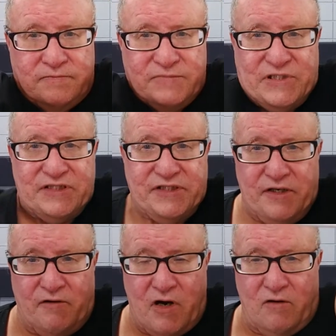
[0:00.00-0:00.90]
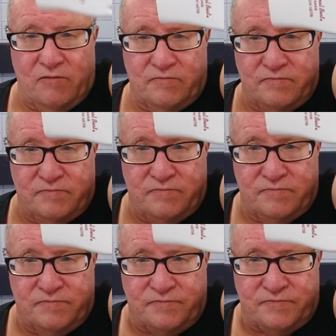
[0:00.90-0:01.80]
to 0.
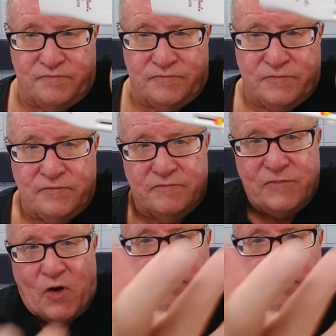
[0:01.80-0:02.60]
Don't